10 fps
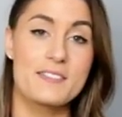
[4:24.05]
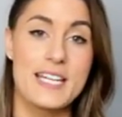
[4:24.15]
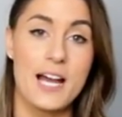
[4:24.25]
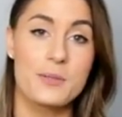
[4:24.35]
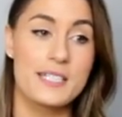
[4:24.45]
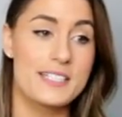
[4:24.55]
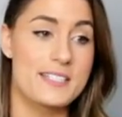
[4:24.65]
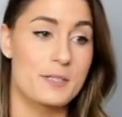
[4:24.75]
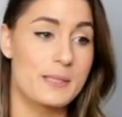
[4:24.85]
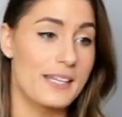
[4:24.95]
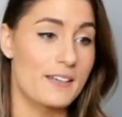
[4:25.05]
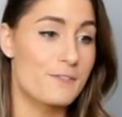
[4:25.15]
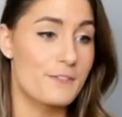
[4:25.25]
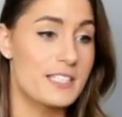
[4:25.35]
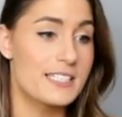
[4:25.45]
down it, it's gonna be like
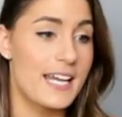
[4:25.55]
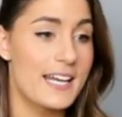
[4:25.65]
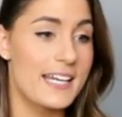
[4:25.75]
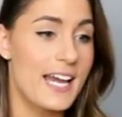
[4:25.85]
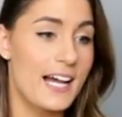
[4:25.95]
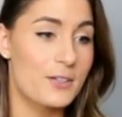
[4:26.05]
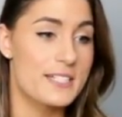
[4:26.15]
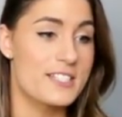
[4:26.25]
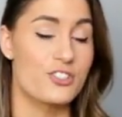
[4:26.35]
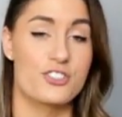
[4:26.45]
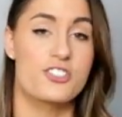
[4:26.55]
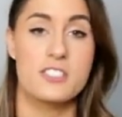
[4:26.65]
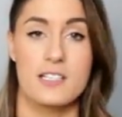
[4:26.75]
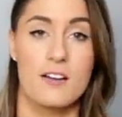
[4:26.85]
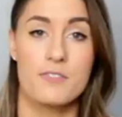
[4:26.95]
50 to 80 calories and you're
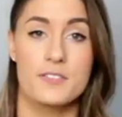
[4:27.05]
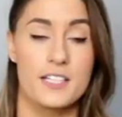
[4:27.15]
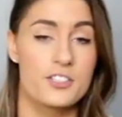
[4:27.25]
stuffed